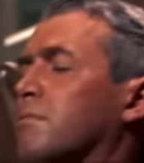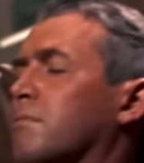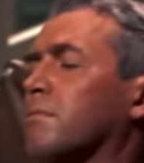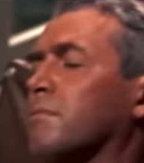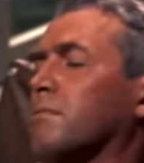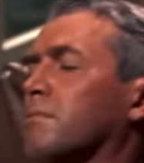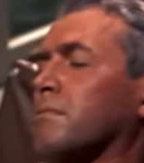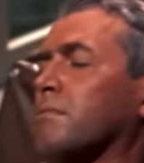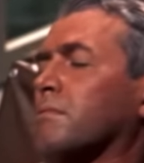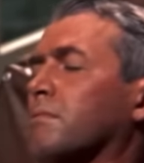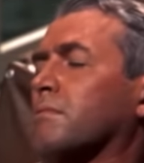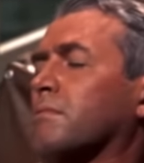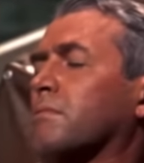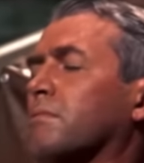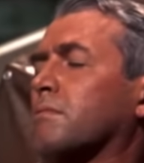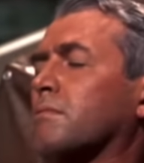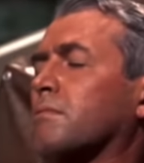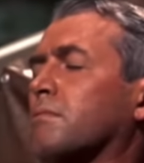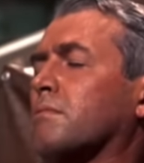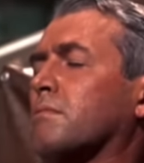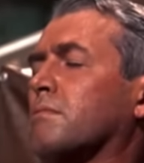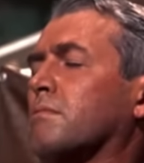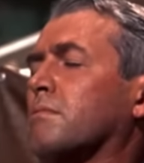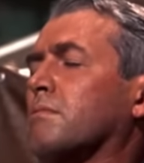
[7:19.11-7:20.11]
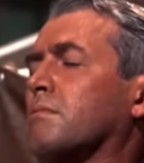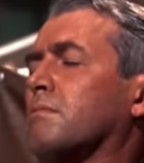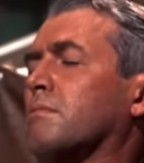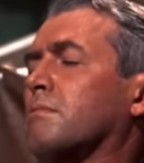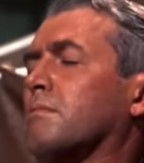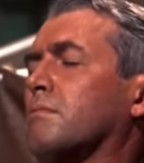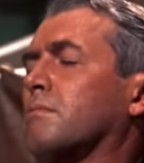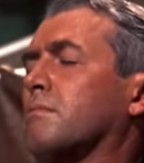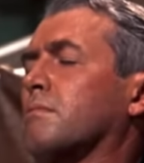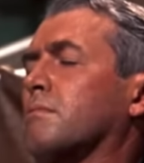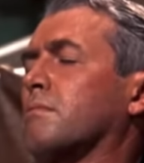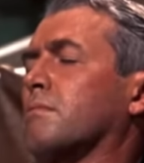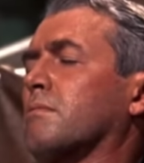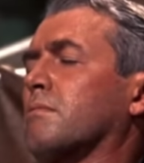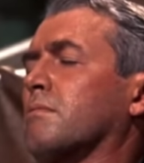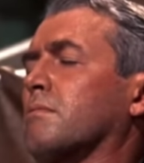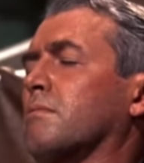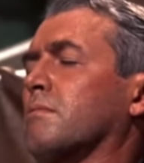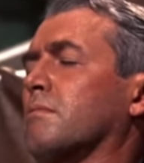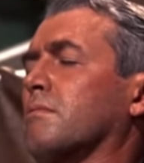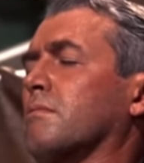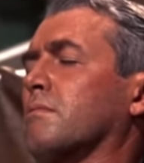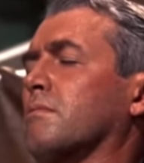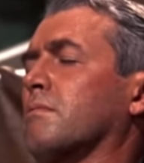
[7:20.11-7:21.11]

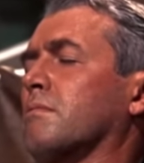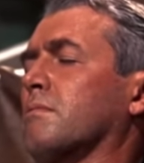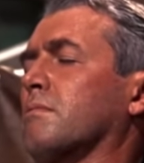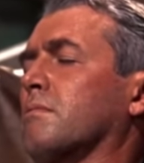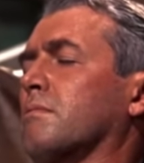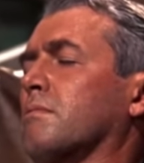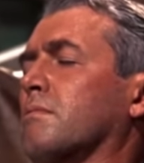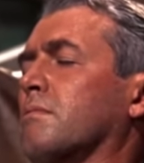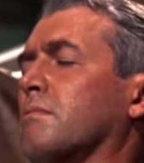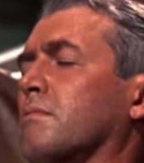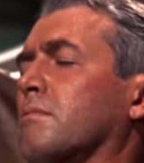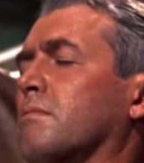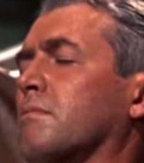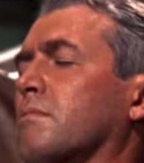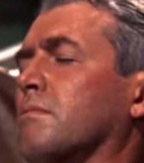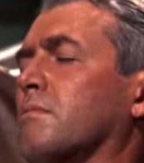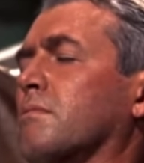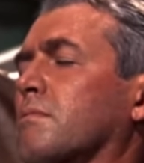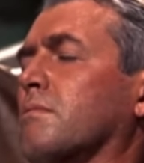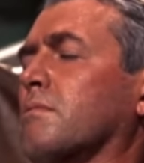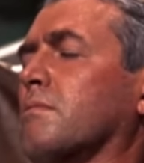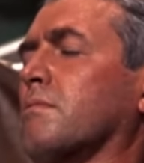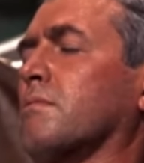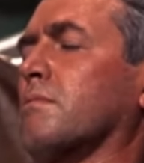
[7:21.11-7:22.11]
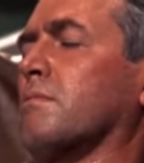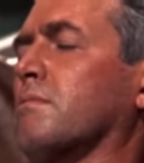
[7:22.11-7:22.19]
Nobody speaks.